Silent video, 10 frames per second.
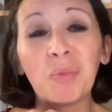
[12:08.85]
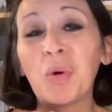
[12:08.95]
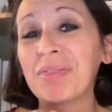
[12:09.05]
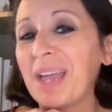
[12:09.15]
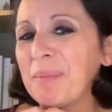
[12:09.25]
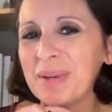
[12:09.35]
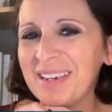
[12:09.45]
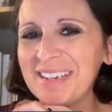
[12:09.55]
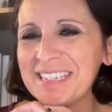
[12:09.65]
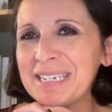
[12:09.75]
And what that
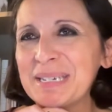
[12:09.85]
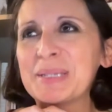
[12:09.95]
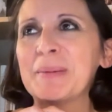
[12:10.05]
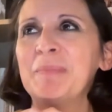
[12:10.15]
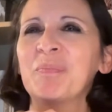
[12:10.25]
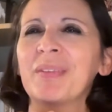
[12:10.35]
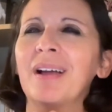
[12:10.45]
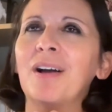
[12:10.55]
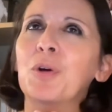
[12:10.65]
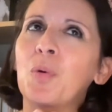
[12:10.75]
means is
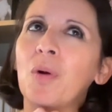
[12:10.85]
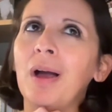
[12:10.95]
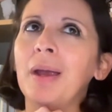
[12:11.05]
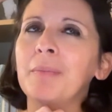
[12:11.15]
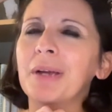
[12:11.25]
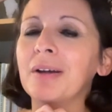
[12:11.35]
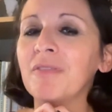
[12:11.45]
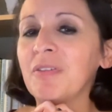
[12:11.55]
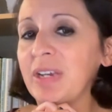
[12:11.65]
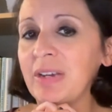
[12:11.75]
a crime kind
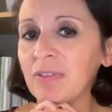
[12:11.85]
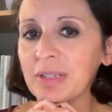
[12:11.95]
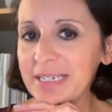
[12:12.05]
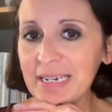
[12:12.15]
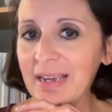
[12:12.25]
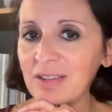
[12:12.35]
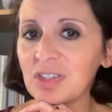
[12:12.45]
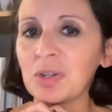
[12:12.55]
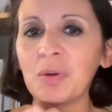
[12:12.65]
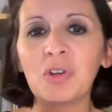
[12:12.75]
of evil intent.
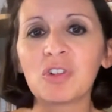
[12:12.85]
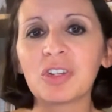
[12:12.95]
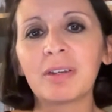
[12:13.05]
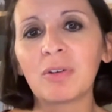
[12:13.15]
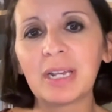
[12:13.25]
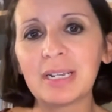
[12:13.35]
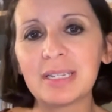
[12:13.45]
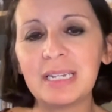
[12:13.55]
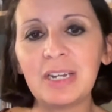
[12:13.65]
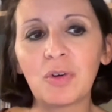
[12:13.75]
So usually you're going to
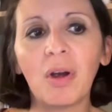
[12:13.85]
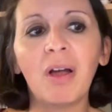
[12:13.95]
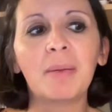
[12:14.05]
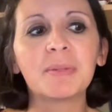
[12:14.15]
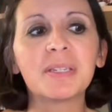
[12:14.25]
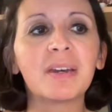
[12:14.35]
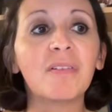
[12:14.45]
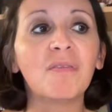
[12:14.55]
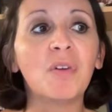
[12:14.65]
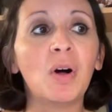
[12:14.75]
see crimes that
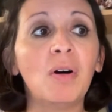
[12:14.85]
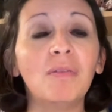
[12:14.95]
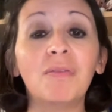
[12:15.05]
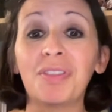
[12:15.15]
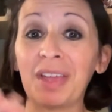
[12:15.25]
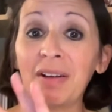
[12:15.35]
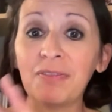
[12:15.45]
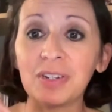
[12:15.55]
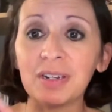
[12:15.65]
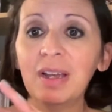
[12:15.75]
involve
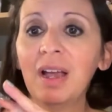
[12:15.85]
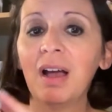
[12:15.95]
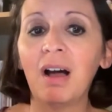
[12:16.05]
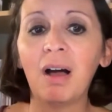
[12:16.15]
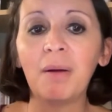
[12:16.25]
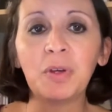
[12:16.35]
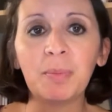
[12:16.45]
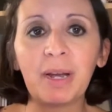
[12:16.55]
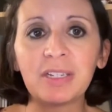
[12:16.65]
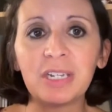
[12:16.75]
theft. You
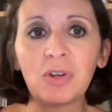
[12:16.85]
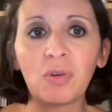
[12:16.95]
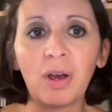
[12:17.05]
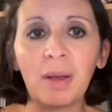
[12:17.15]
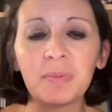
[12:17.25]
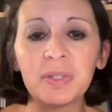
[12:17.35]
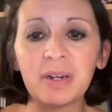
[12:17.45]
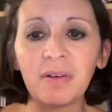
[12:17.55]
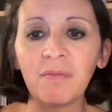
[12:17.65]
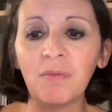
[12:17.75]
might see crimes
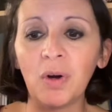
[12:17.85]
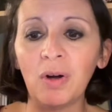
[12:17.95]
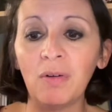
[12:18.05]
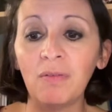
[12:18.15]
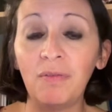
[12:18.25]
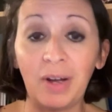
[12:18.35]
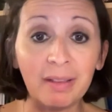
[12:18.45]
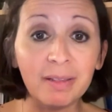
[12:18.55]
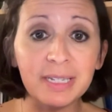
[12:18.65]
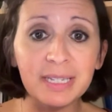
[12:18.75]
that involve
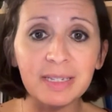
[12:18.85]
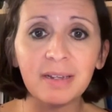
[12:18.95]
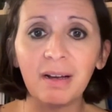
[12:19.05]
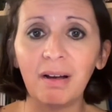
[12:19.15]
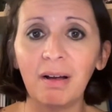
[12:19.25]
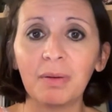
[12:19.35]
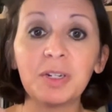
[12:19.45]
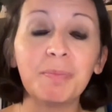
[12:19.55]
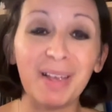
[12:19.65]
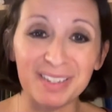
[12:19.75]
violence,
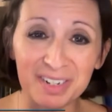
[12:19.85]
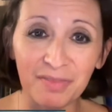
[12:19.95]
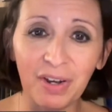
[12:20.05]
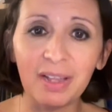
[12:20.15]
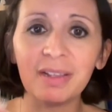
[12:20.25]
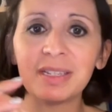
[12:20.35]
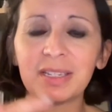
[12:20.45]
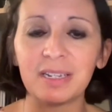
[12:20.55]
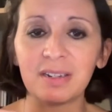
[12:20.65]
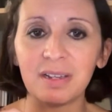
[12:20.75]
domestic
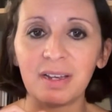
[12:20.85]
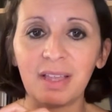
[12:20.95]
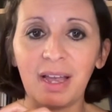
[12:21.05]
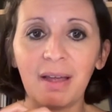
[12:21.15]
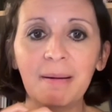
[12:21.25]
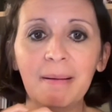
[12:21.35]
violence, things like that.